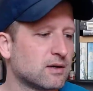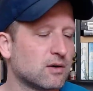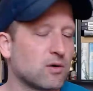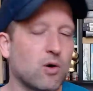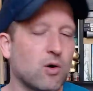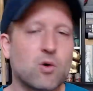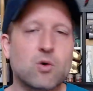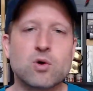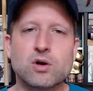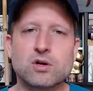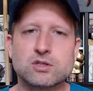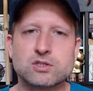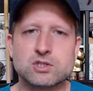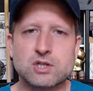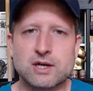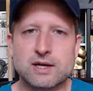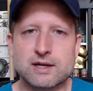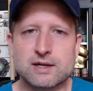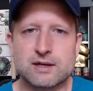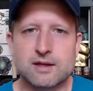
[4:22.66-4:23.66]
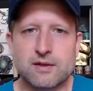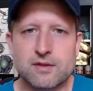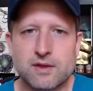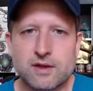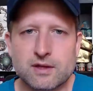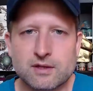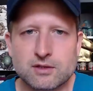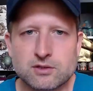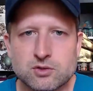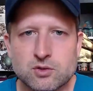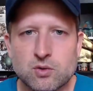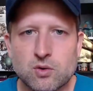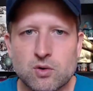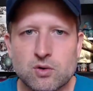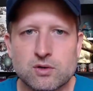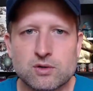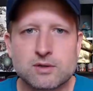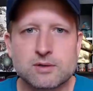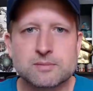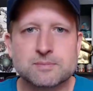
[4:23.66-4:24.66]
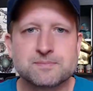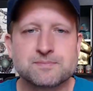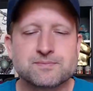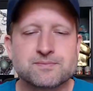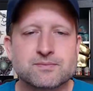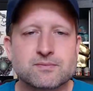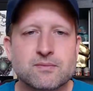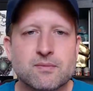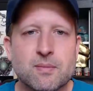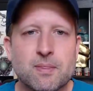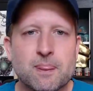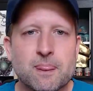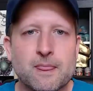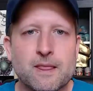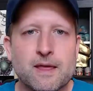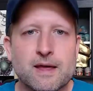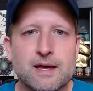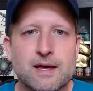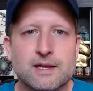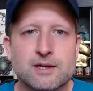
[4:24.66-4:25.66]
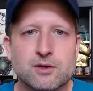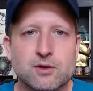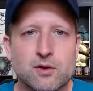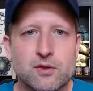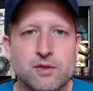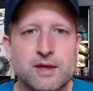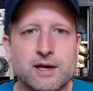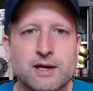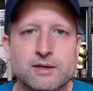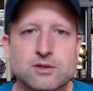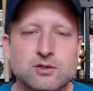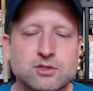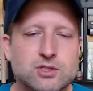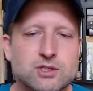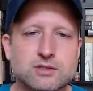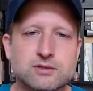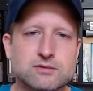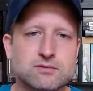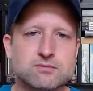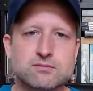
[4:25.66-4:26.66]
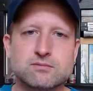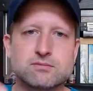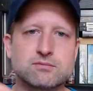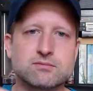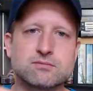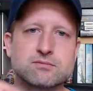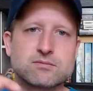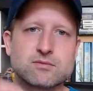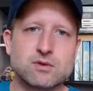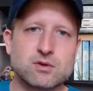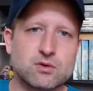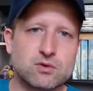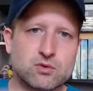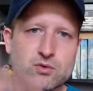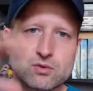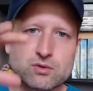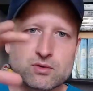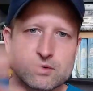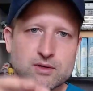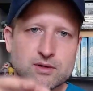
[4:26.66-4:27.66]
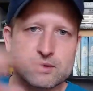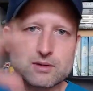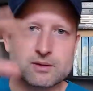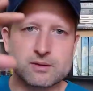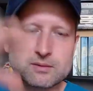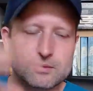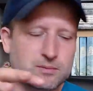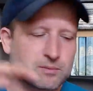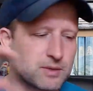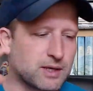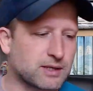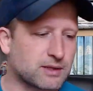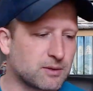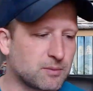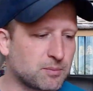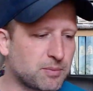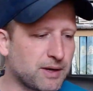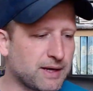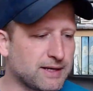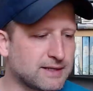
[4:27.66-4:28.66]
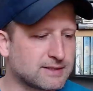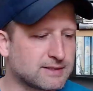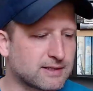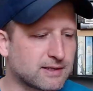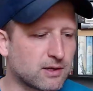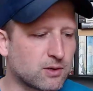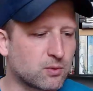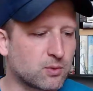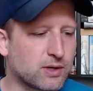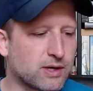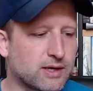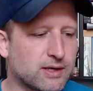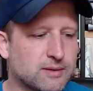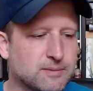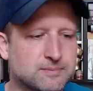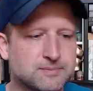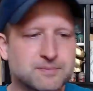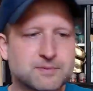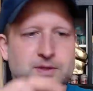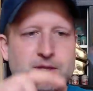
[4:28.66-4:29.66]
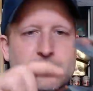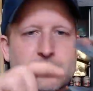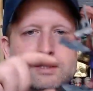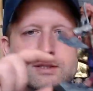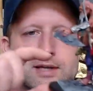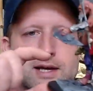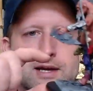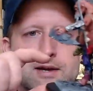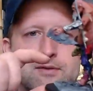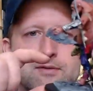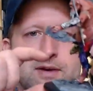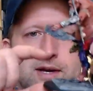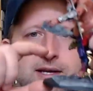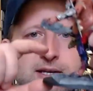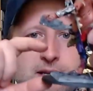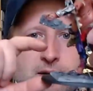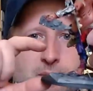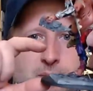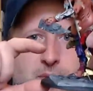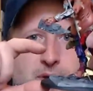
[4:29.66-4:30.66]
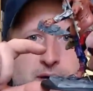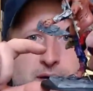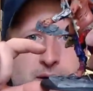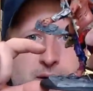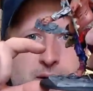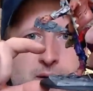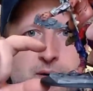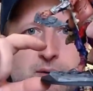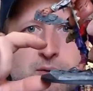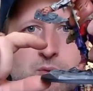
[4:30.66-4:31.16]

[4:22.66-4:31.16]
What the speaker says: Ogre Giant, I think it's called. And you're there. You just make the base in a way that it's elevated by